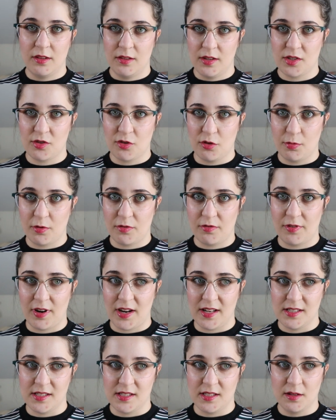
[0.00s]
this group of
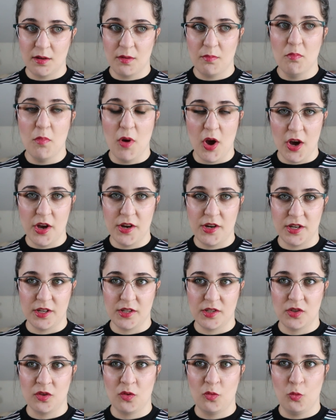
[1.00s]
friends
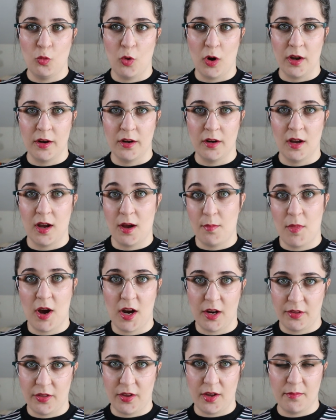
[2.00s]
murders one
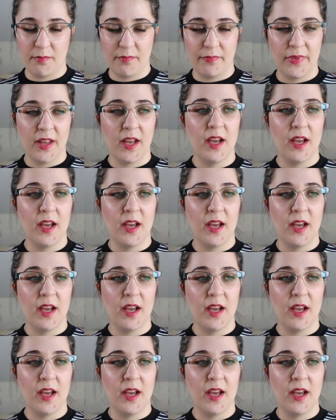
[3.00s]
among them.